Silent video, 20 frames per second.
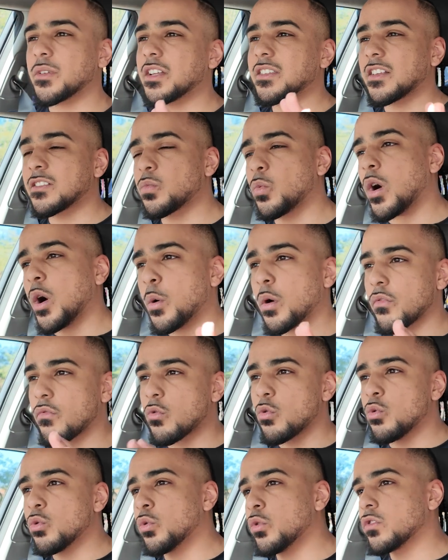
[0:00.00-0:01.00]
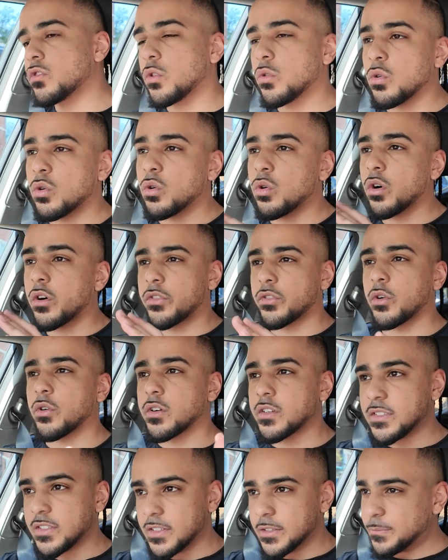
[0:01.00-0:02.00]
does well with rules or
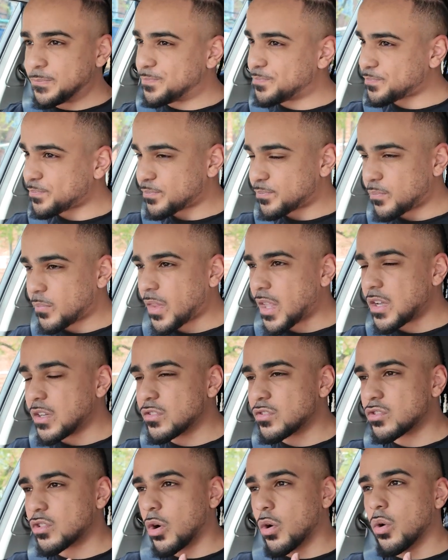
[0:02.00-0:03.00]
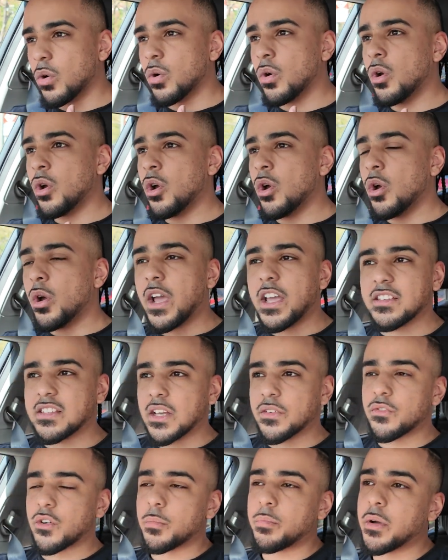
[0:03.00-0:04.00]
authority. So it's
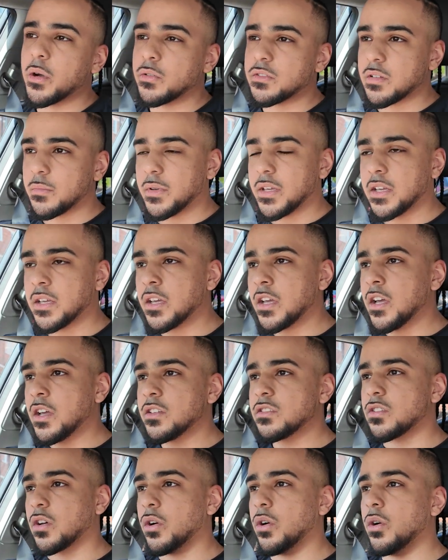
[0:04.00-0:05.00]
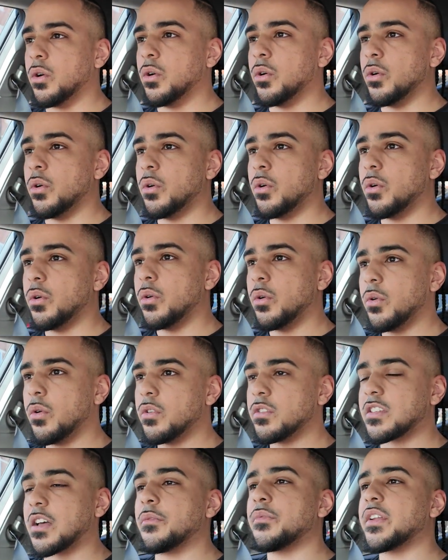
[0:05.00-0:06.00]
never appealed to me. So
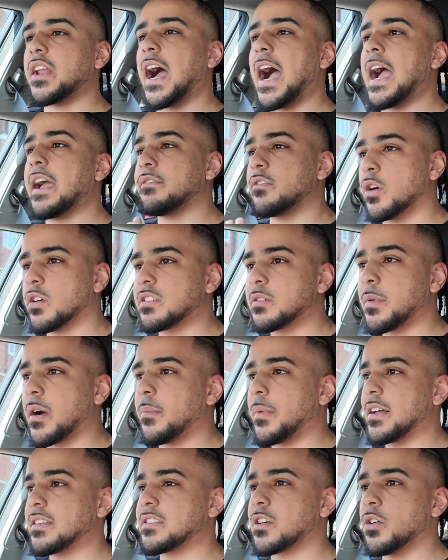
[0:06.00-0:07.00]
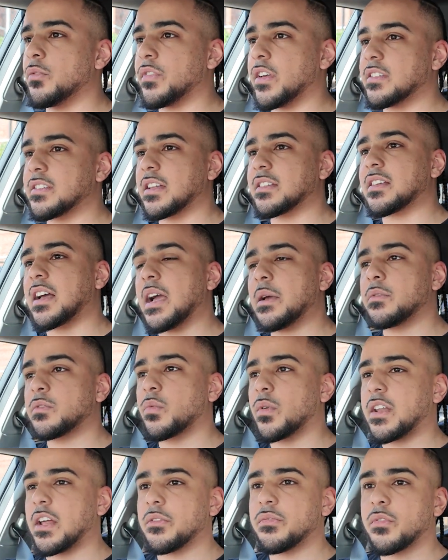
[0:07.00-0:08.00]
something that I've noticed about myself is at times
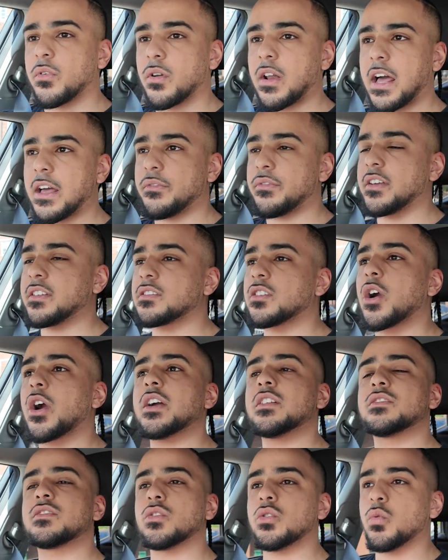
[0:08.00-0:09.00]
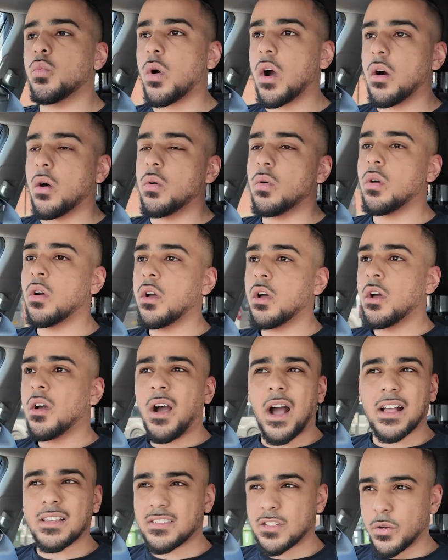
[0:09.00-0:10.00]
when I feel like things are going too well,
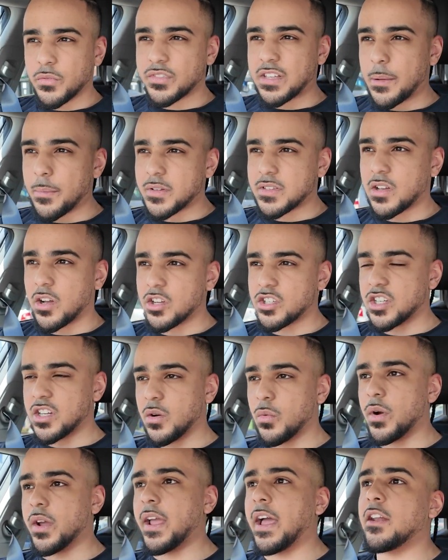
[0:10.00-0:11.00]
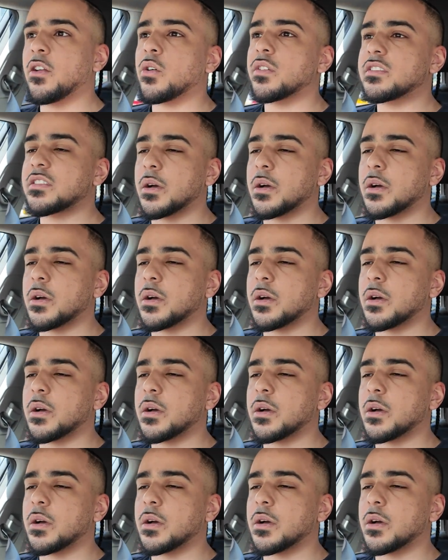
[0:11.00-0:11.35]
I self-sabotage in a way. And not